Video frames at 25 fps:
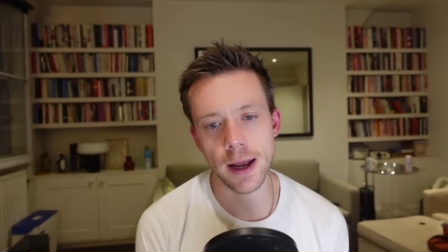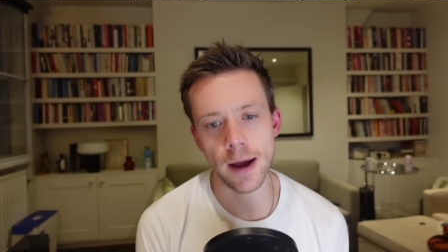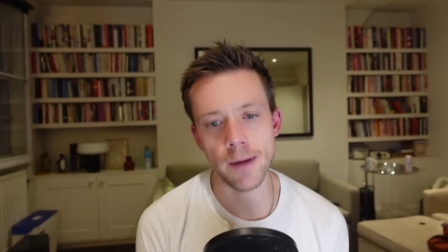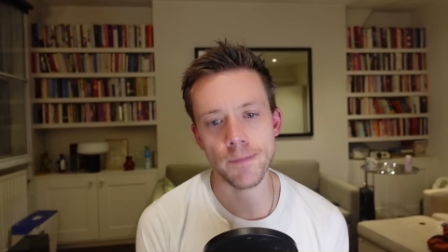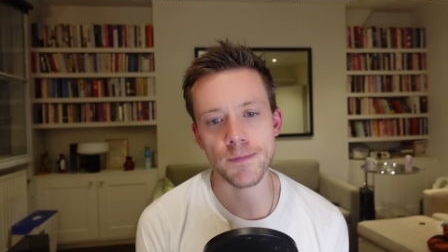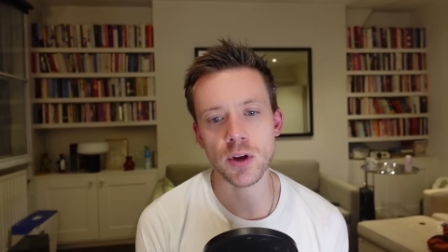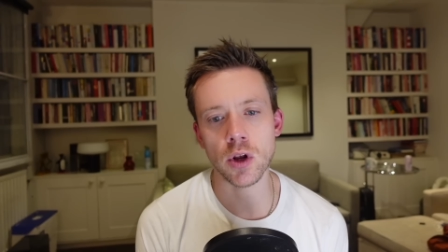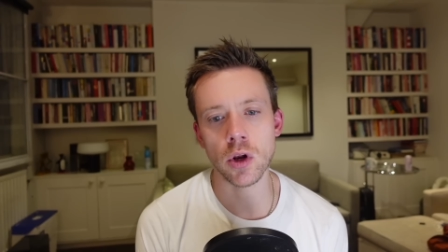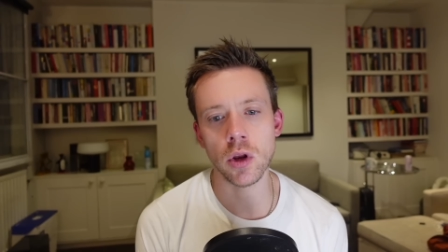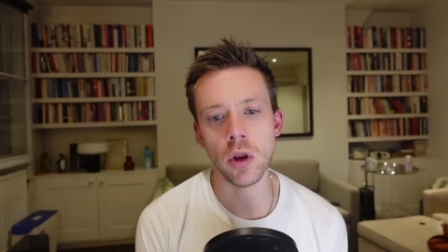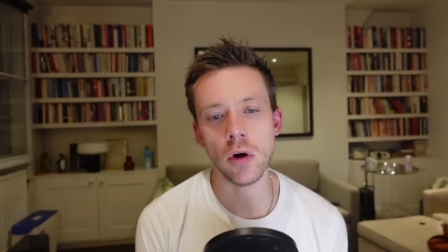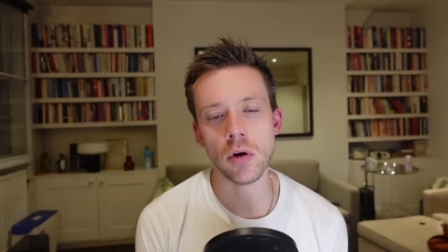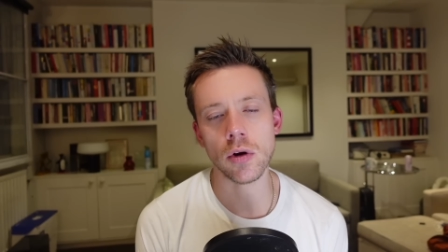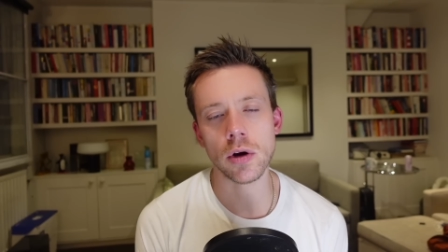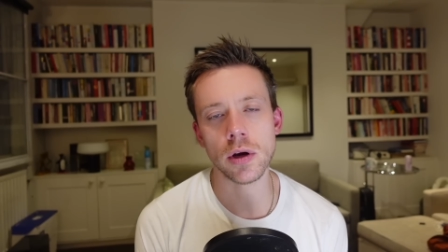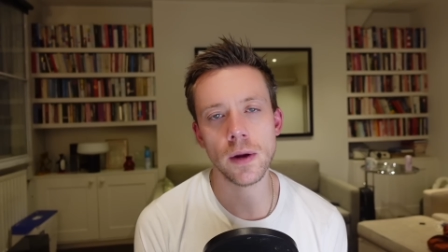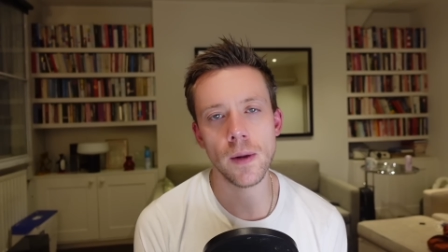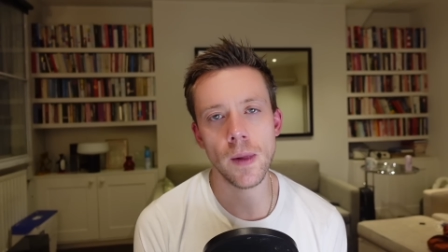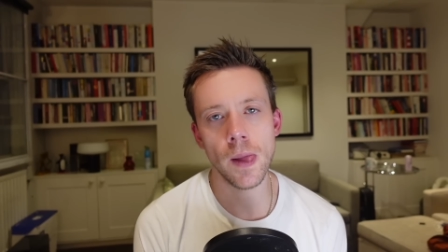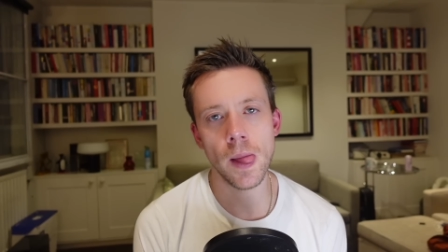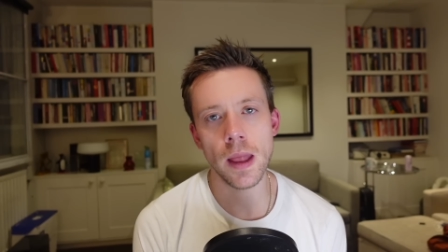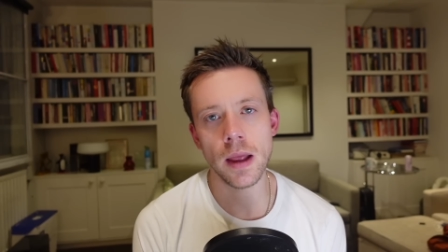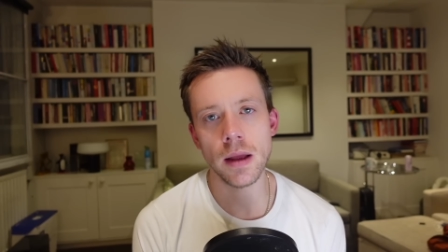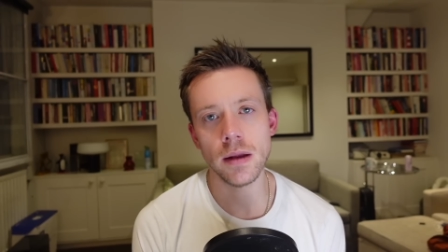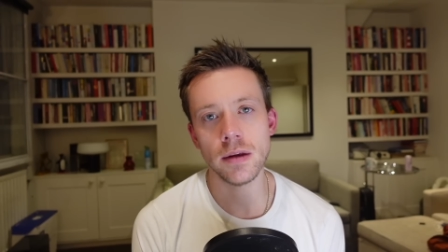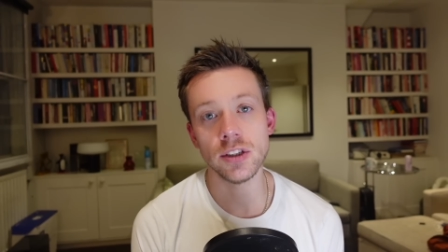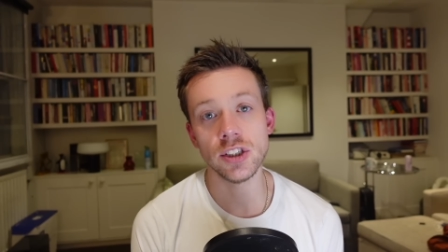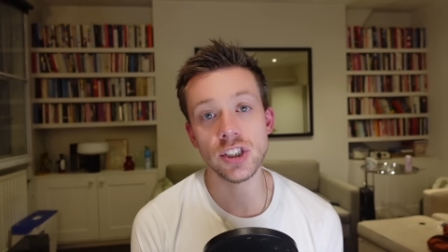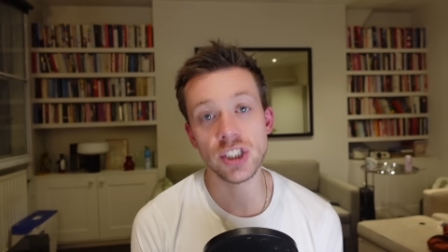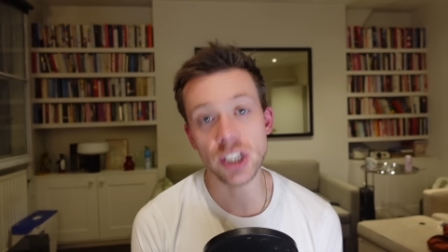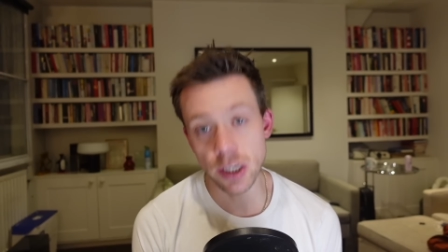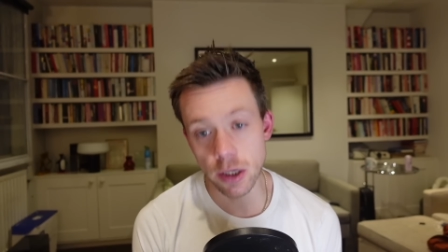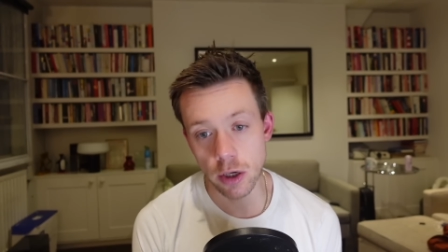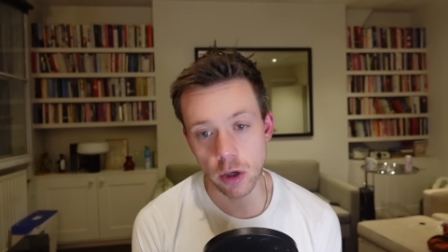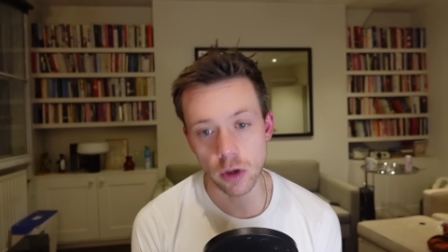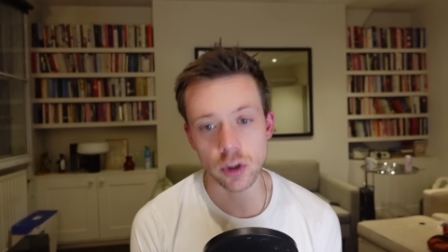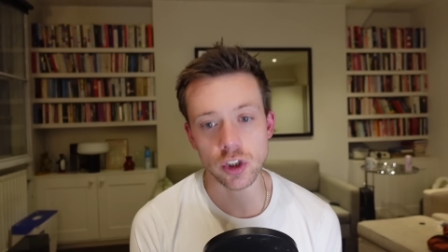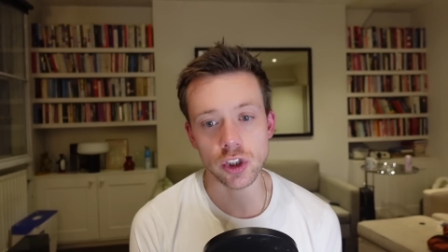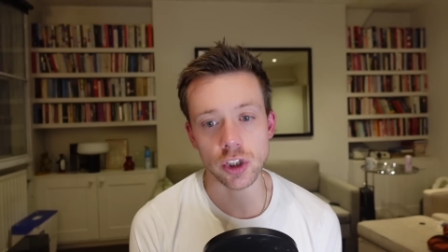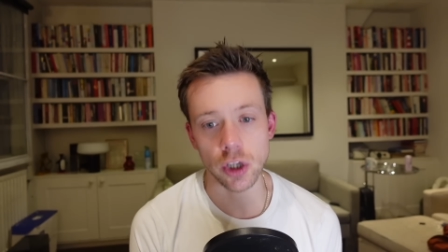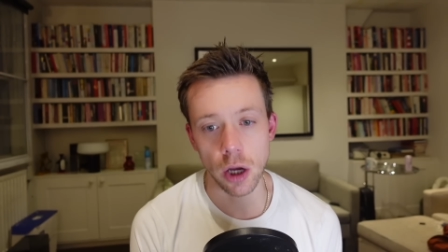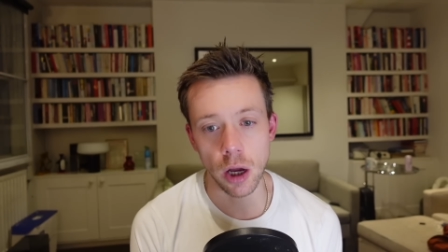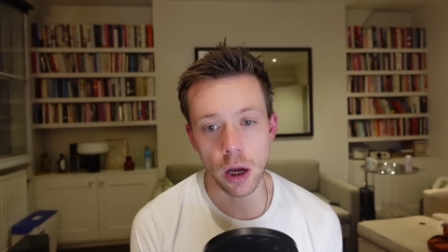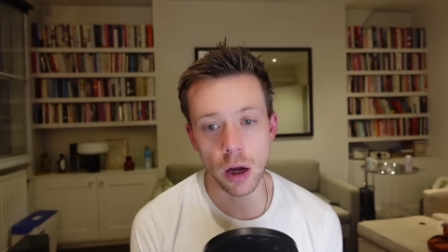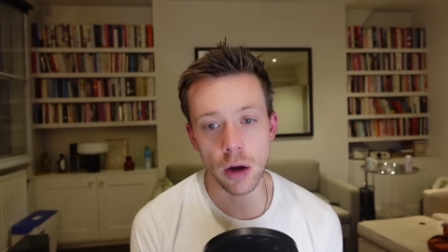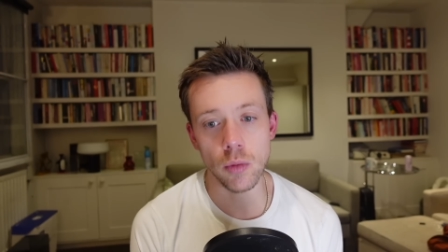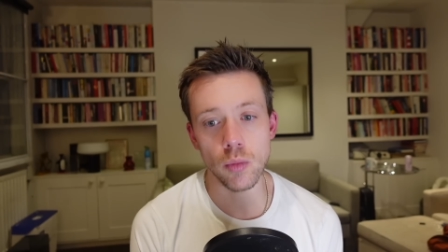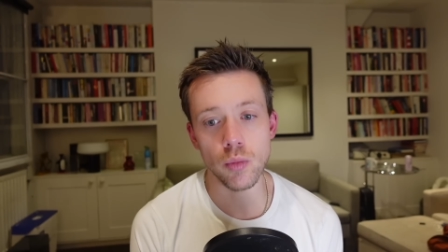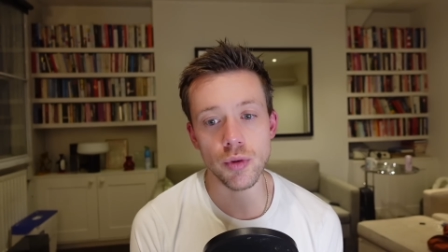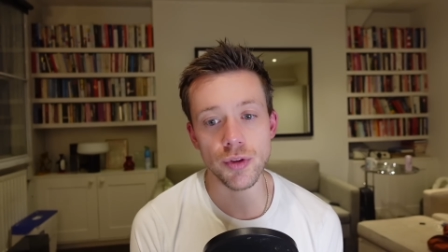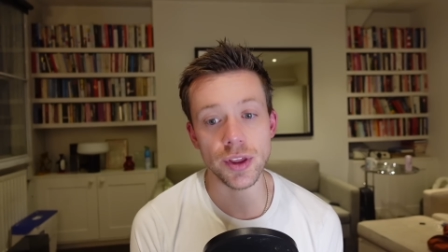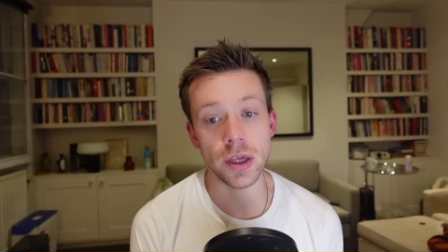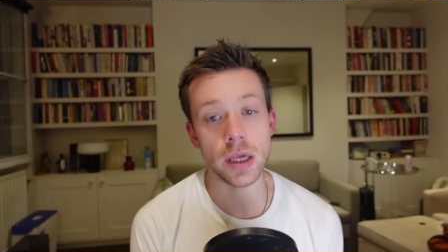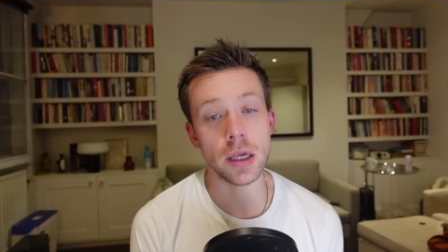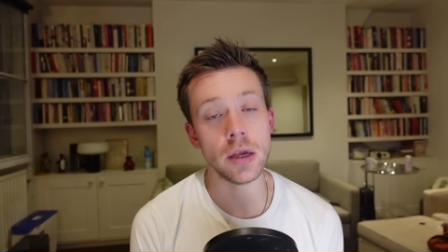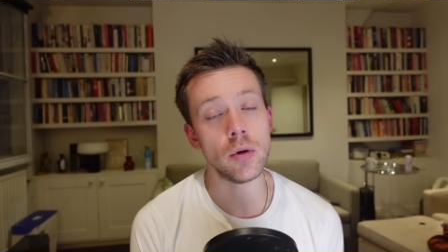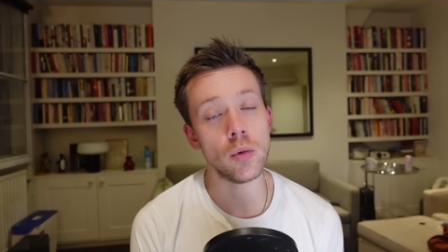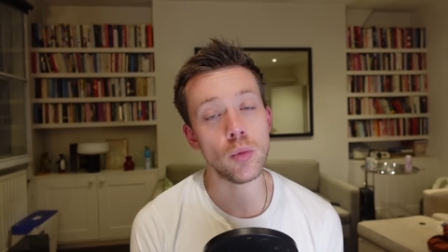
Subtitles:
the clock did not start with the